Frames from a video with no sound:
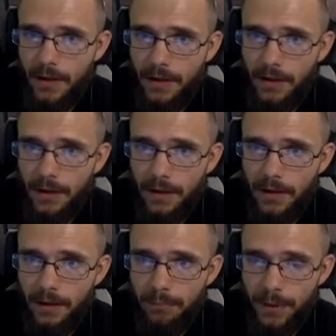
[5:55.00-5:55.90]

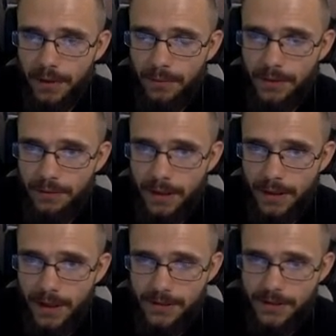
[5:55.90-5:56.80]
but when you can
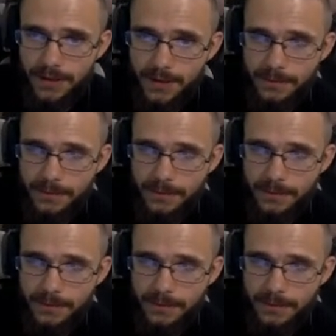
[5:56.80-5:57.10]
access it,